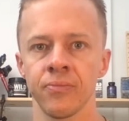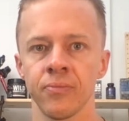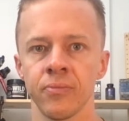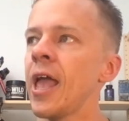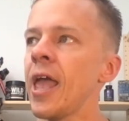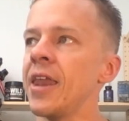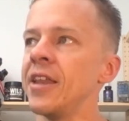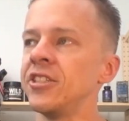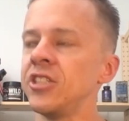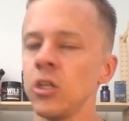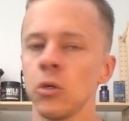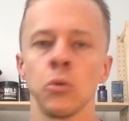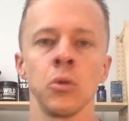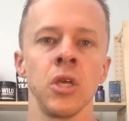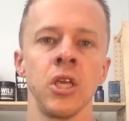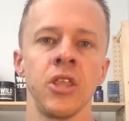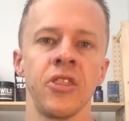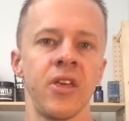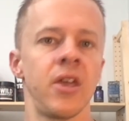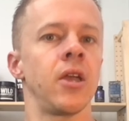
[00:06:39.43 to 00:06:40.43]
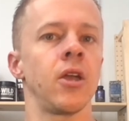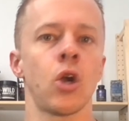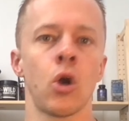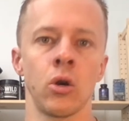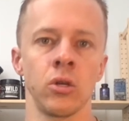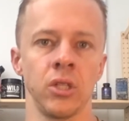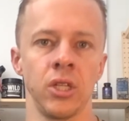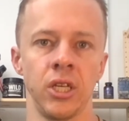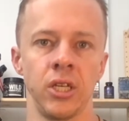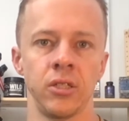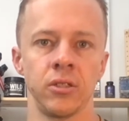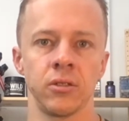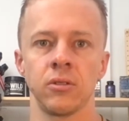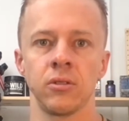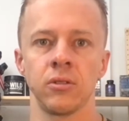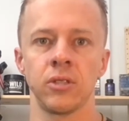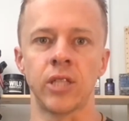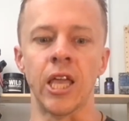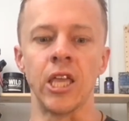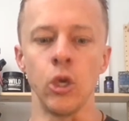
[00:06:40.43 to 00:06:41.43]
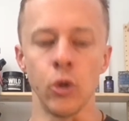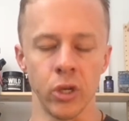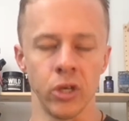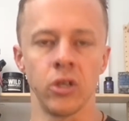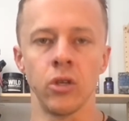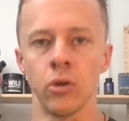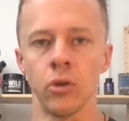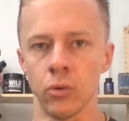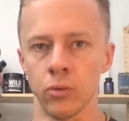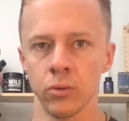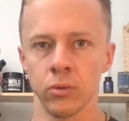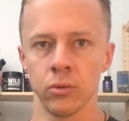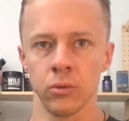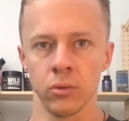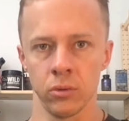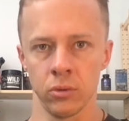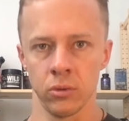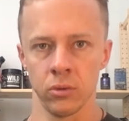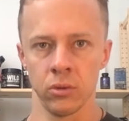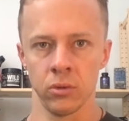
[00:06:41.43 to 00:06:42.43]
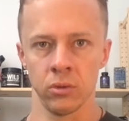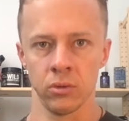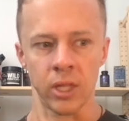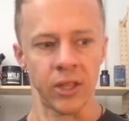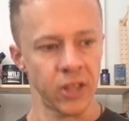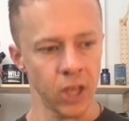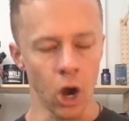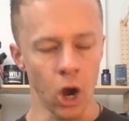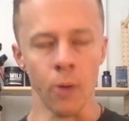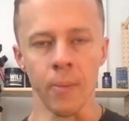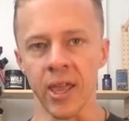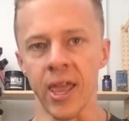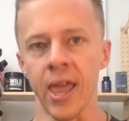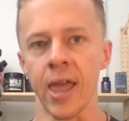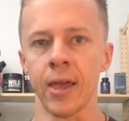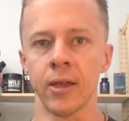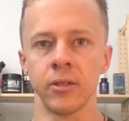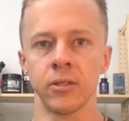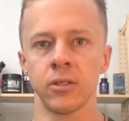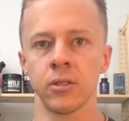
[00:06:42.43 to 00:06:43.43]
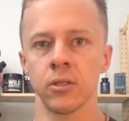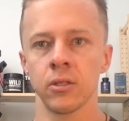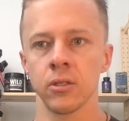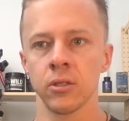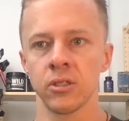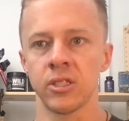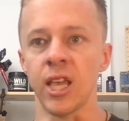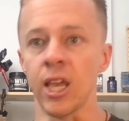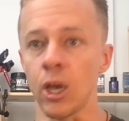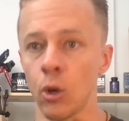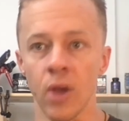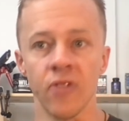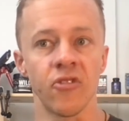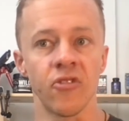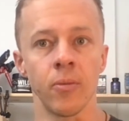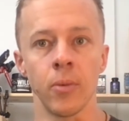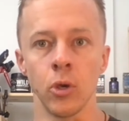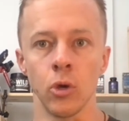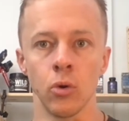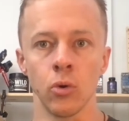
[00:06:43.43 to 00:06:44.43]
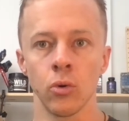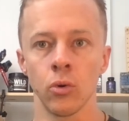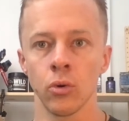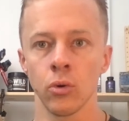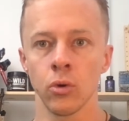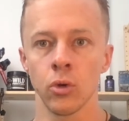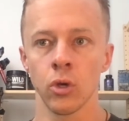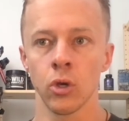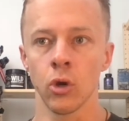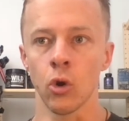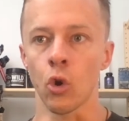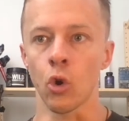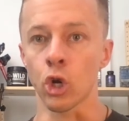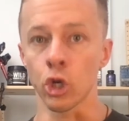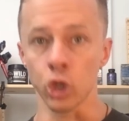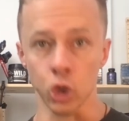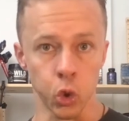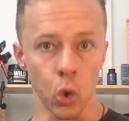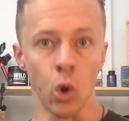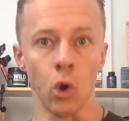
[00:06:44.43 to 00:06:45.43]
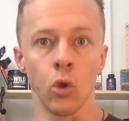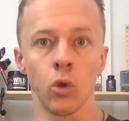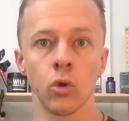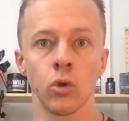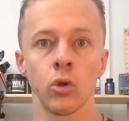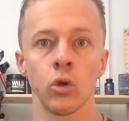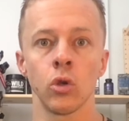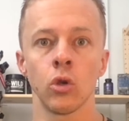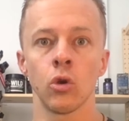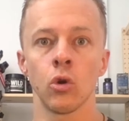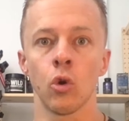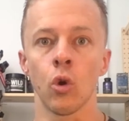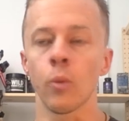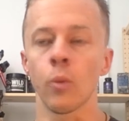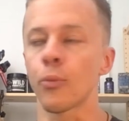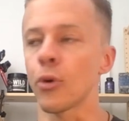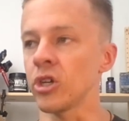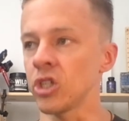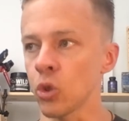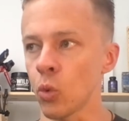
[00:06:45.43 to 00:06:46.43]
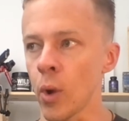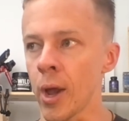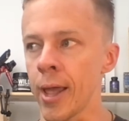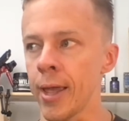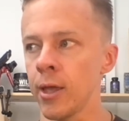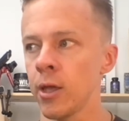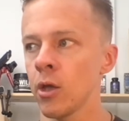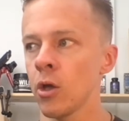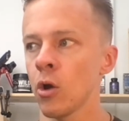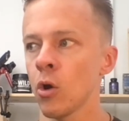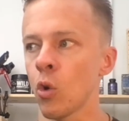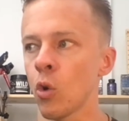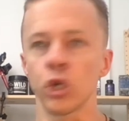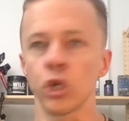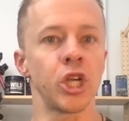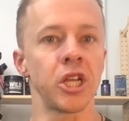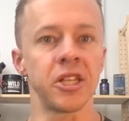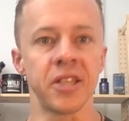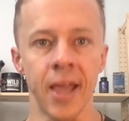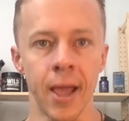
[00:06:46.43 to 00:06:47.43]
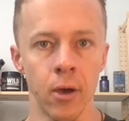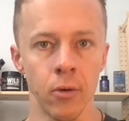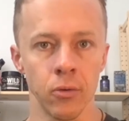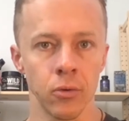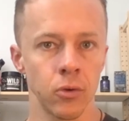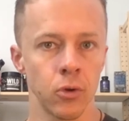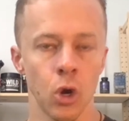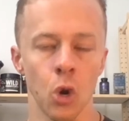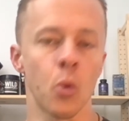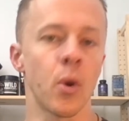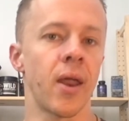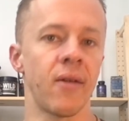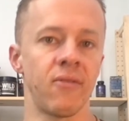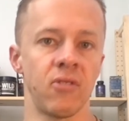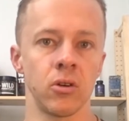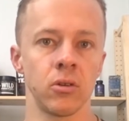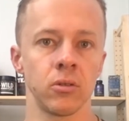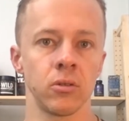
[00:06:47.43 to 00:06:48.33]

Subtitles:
And it's the only thing currently that you can do that the government can't take away from you or control or print away or shut down or whatever.